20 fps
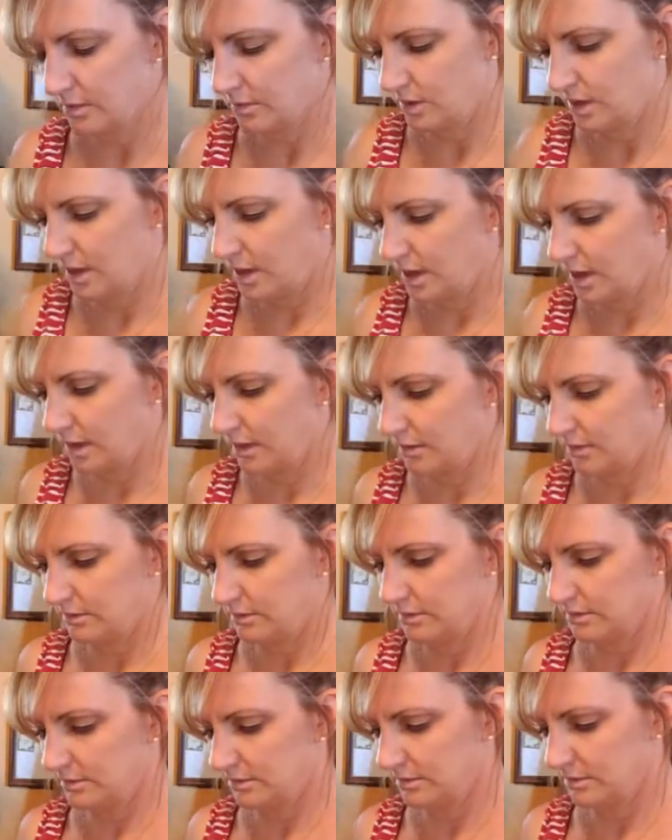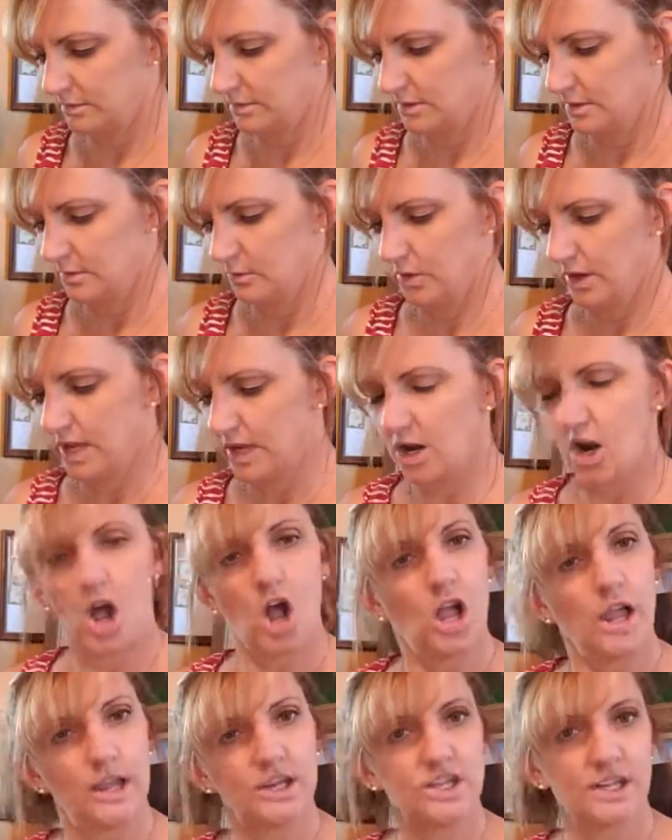Okay, we're getting
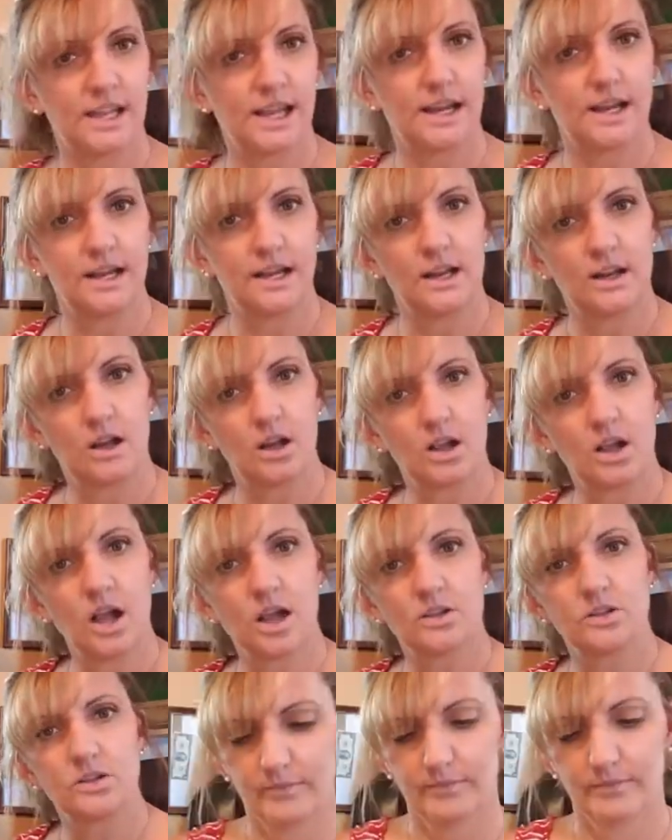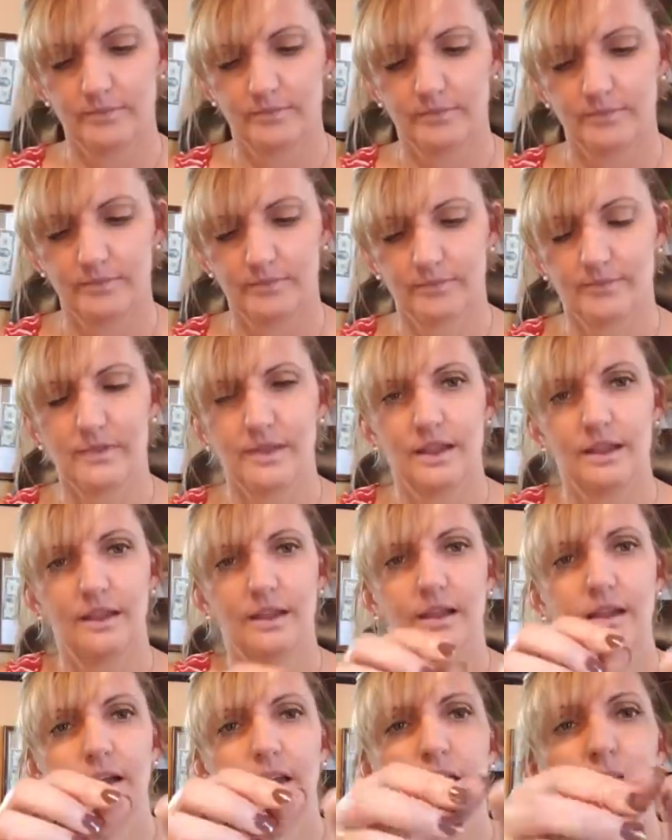all educated in our costume.
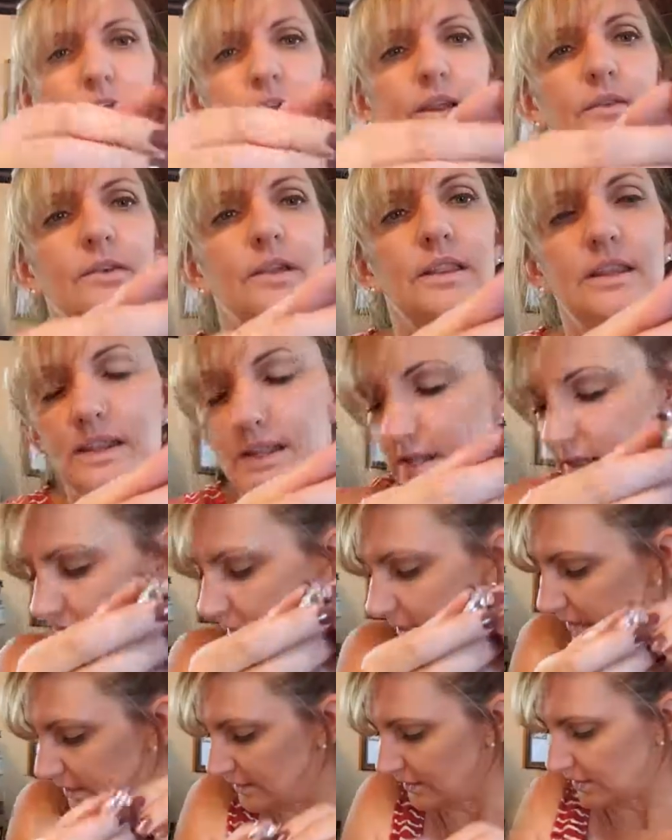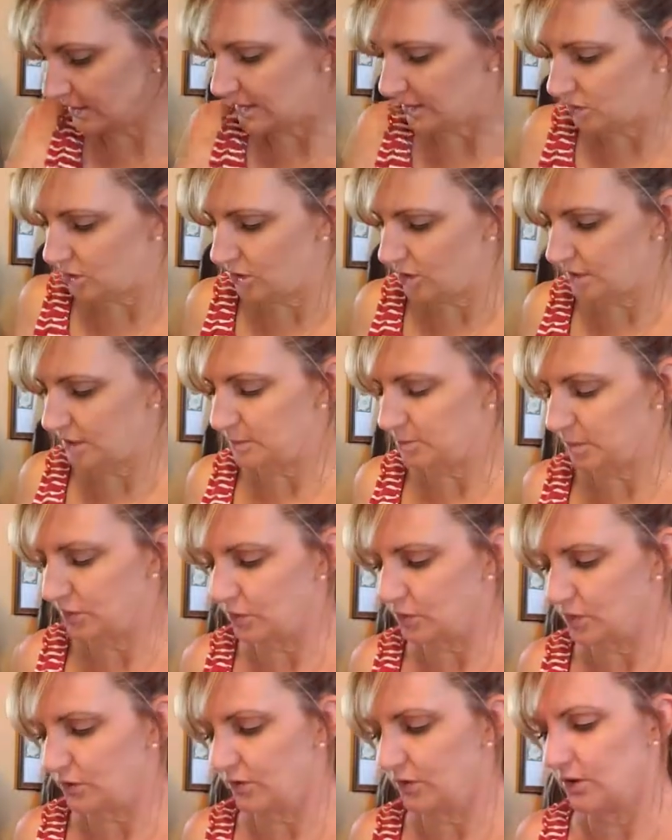Anyway, let's do this
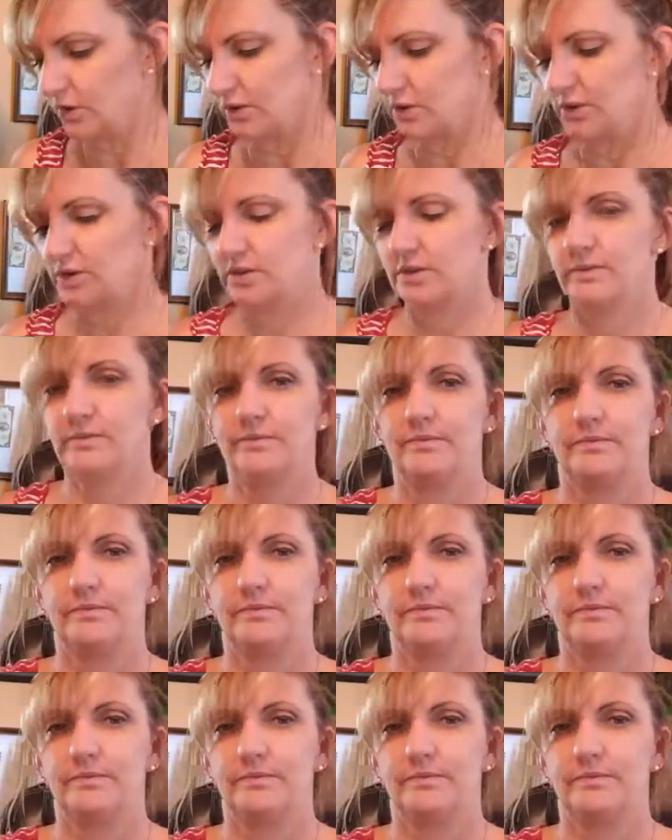brooch first.